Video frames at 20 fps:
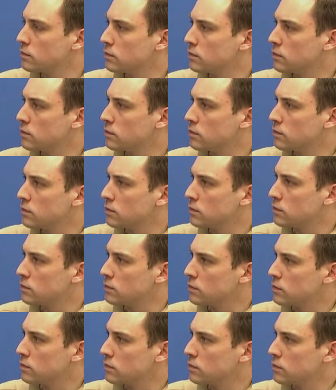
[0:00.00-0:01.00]

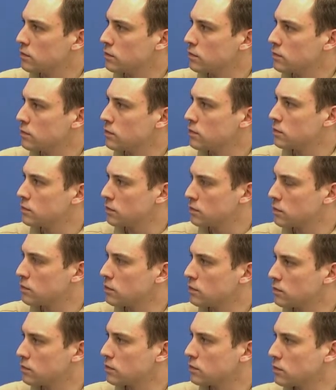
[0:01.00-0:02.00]

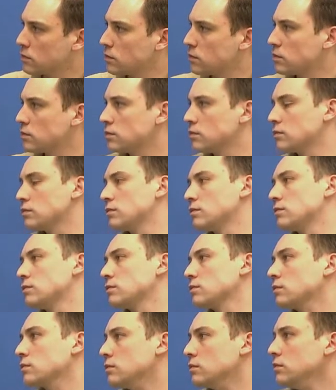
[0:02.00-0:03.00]

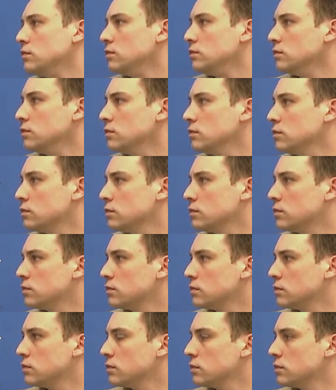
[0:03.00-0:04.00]

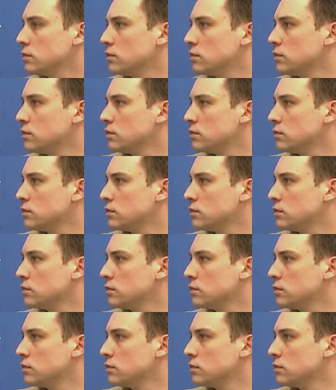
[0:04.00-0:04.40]
(silent)